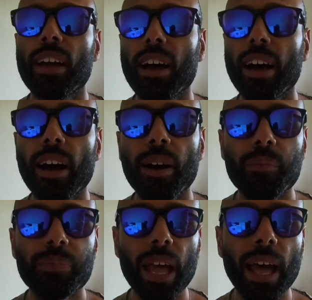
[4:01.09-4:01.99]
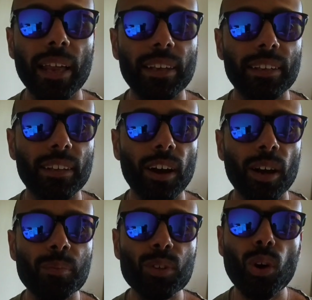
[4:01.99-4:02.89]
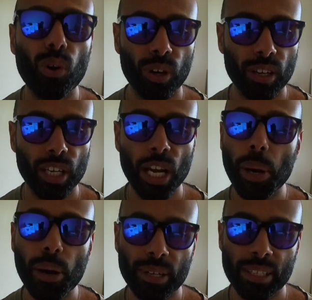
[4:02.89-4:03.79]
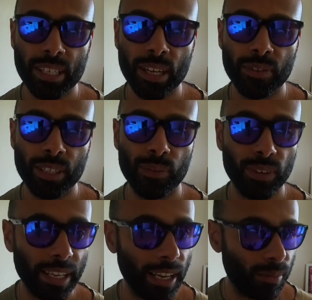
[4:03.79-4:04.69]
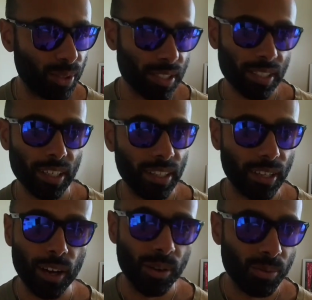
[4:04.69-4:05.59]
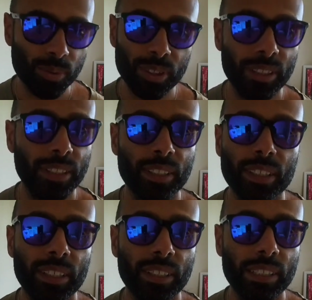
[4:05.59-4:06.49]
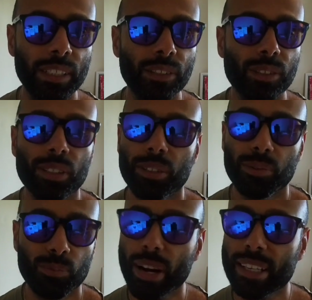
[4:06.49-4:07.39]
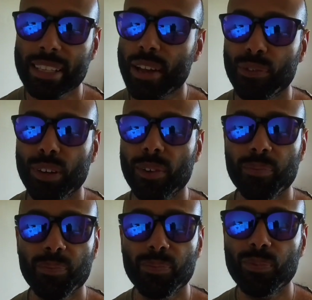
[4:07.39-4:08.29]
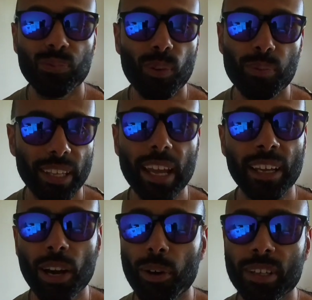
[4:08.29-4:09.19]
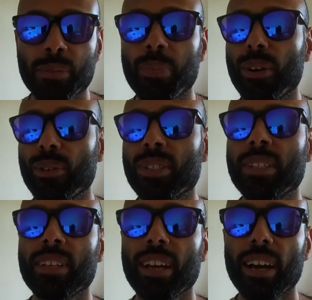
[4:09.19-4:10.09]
And I'm not going to go out conservatively. I'm just going to go race effort from the get go, I suppose.